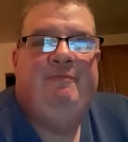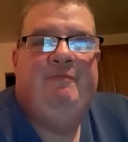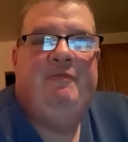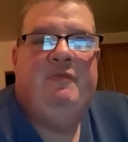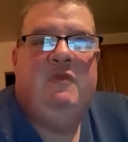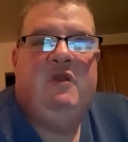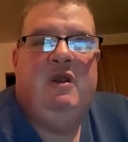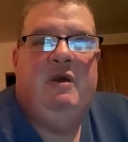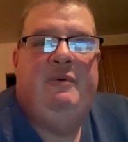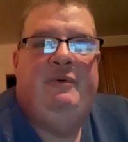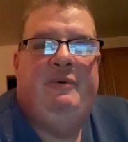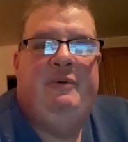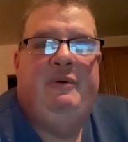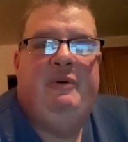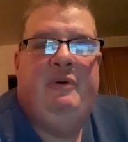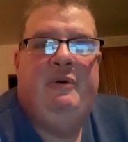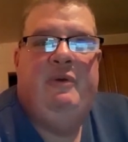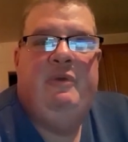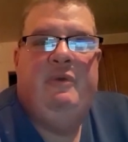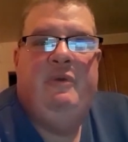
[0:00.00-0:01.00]
live
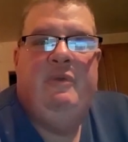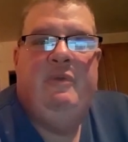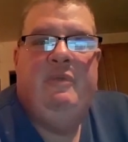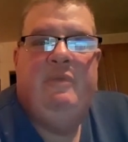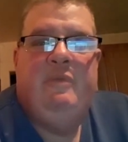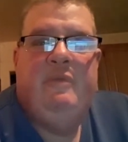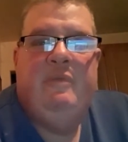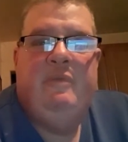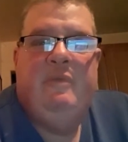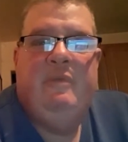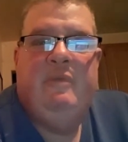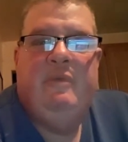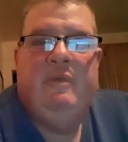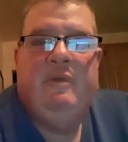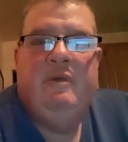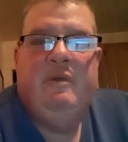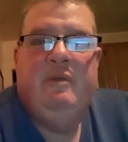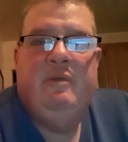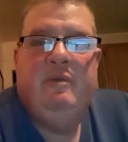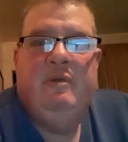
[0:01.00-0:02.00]
streams, but you
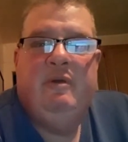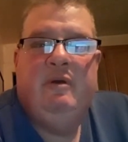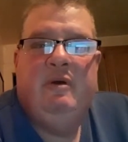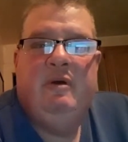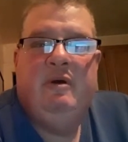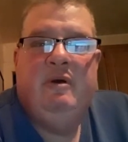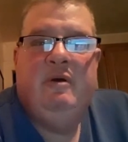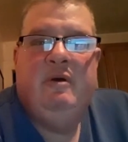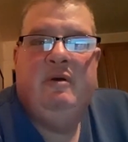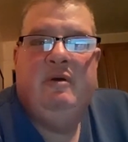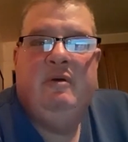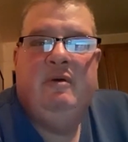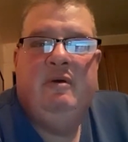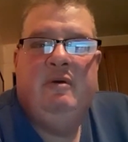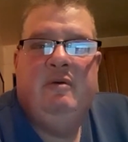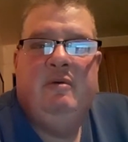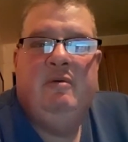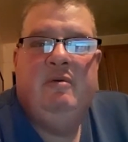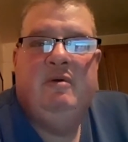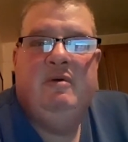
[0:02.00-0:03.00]
definitely do some
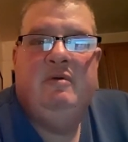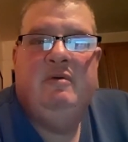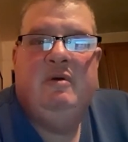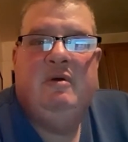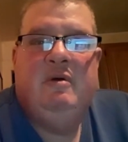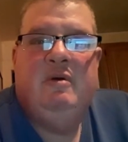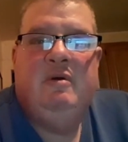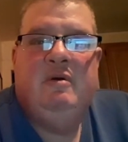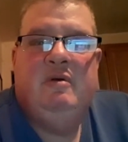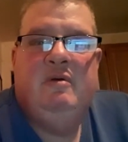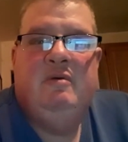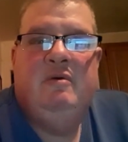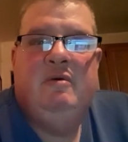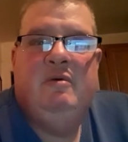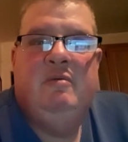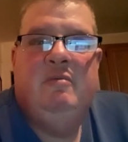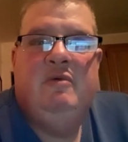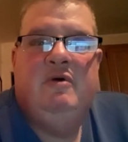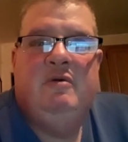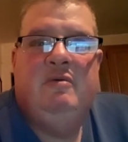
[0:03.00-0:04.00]
wonderful vlogs.
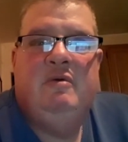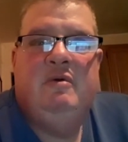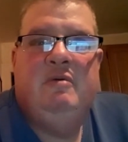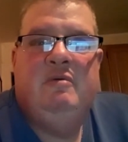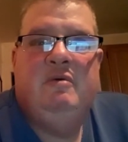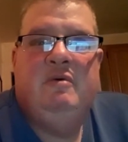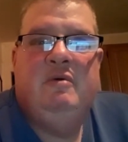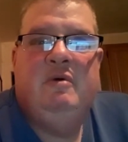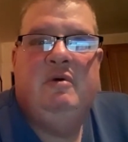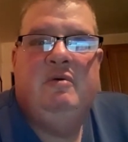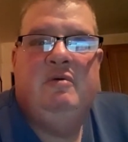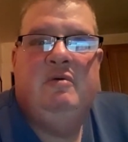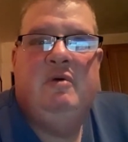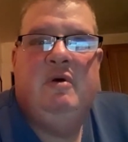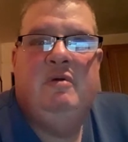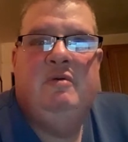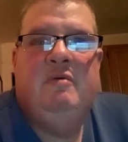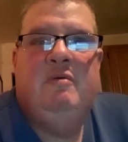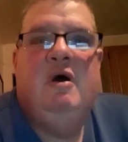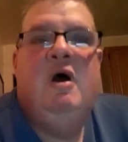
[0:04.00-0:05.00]
So if
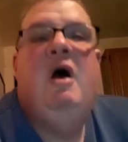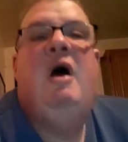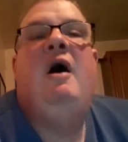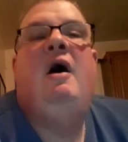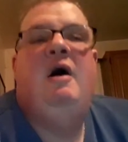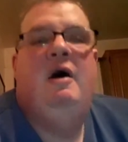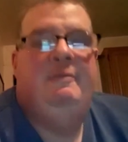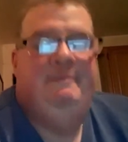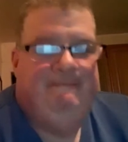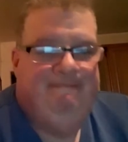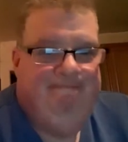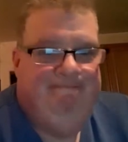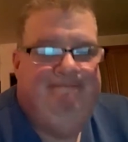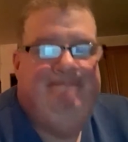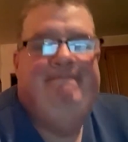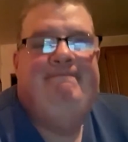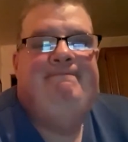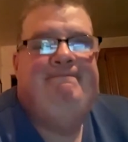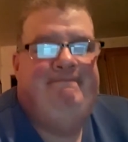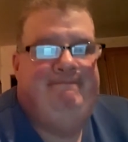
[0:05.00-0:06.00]
anyone gets a
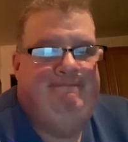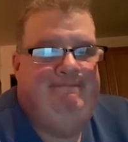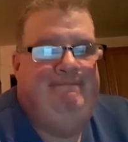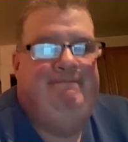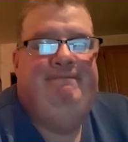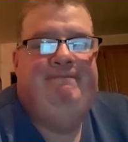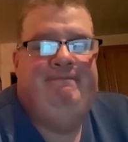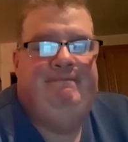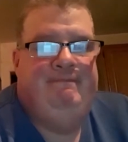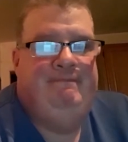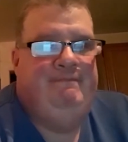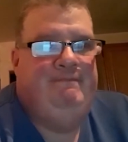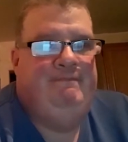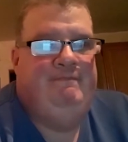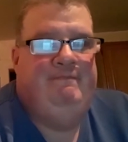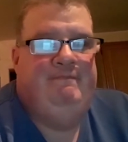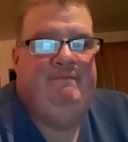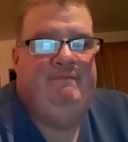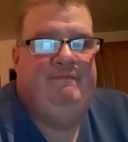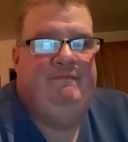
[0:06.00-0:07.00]
chance, please, please,
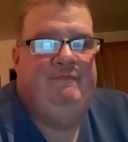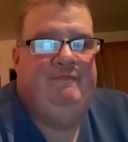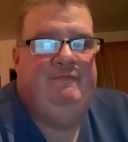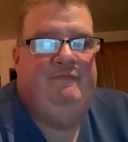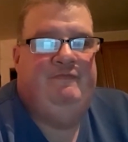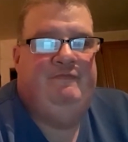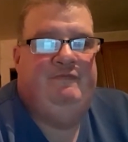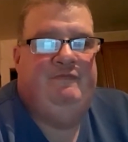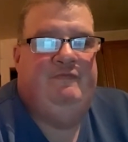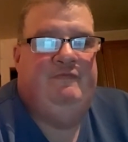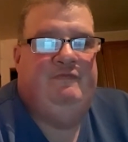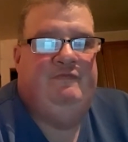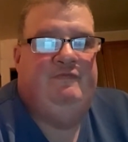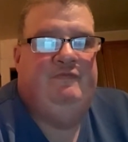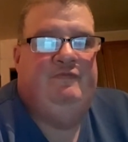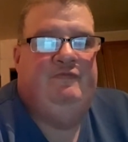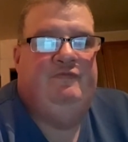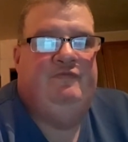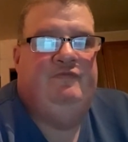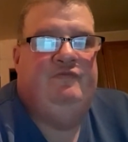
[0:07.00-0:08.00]
please check out
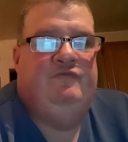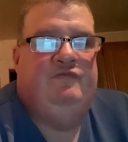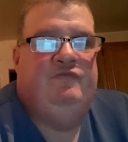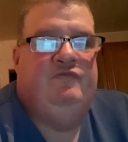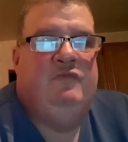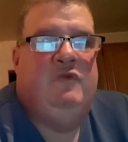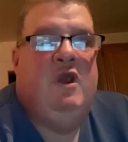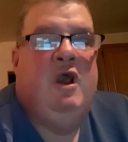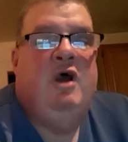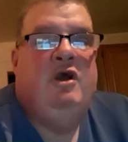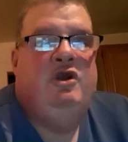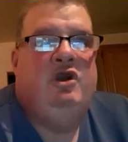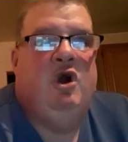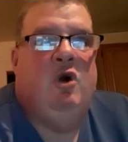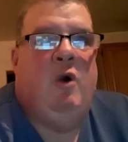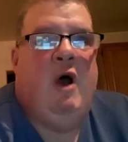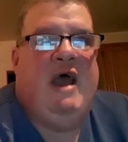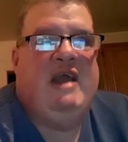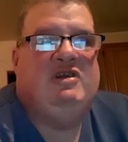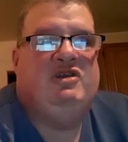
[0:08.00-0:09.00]
Nona Grace. You're
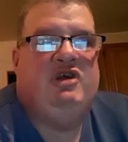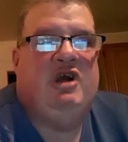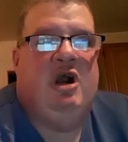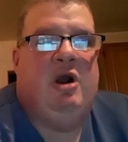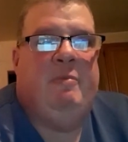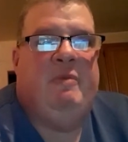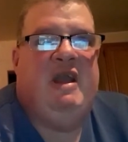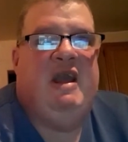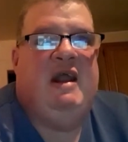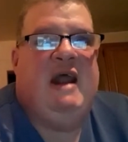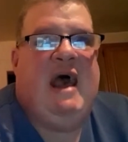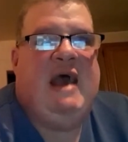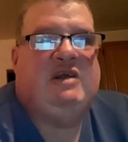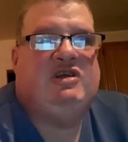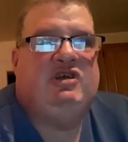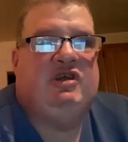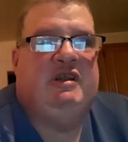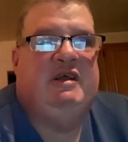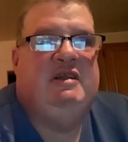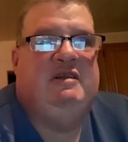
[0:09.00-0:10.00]
right, Jeremy. It
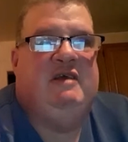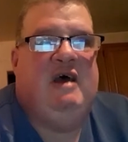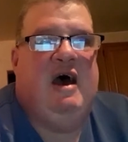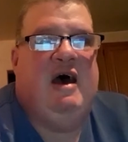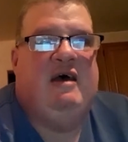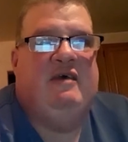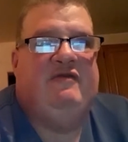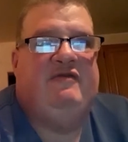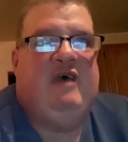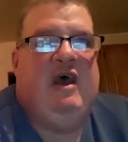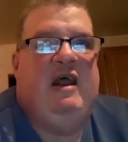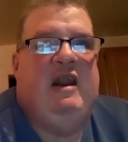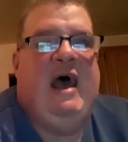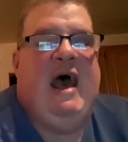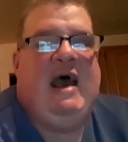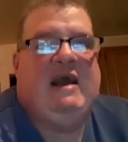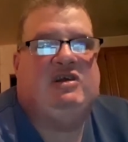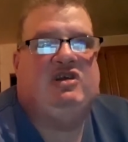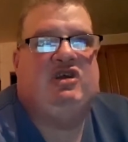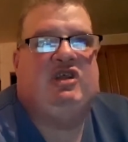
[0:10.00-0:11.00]
actually does. It
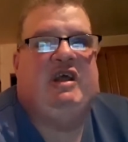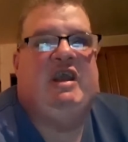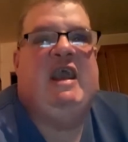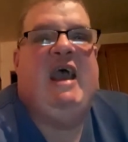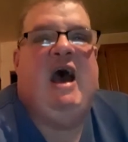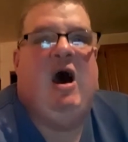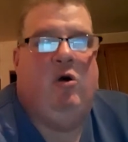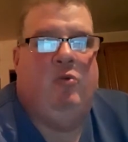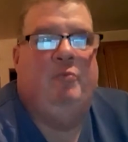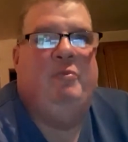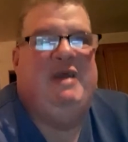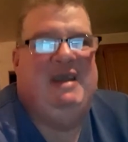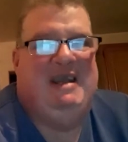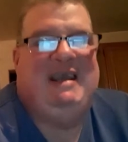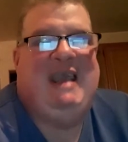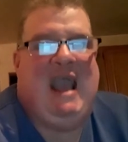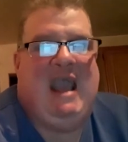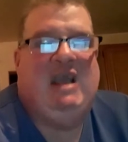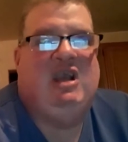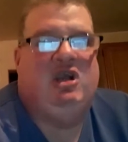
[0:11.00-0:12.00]
actually helped me
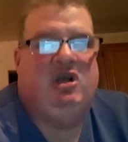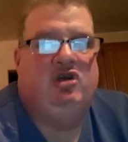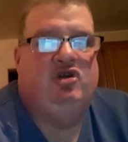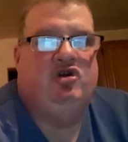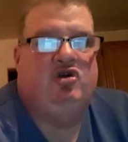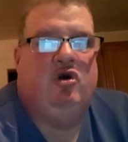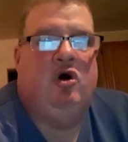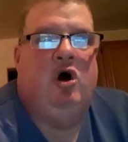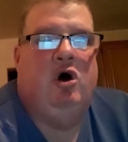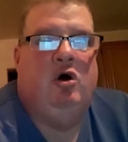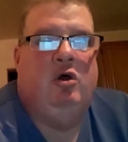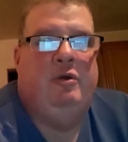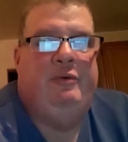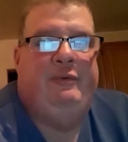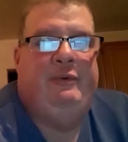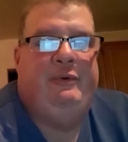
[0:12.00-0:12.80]
gain control.